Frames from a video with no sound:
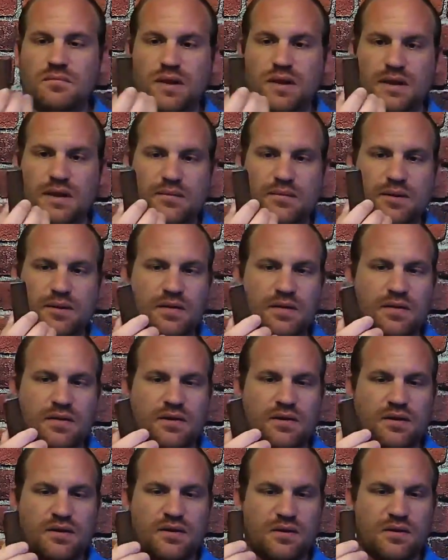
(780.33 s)
not running
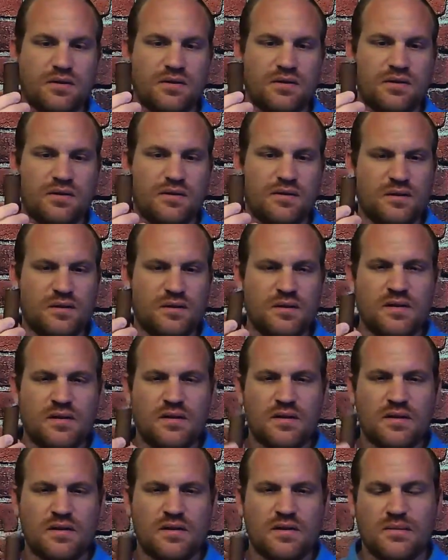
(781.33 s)
or anything on us.
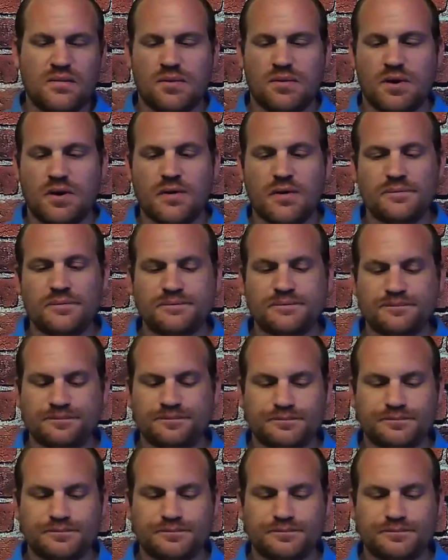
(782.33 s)
Good burn.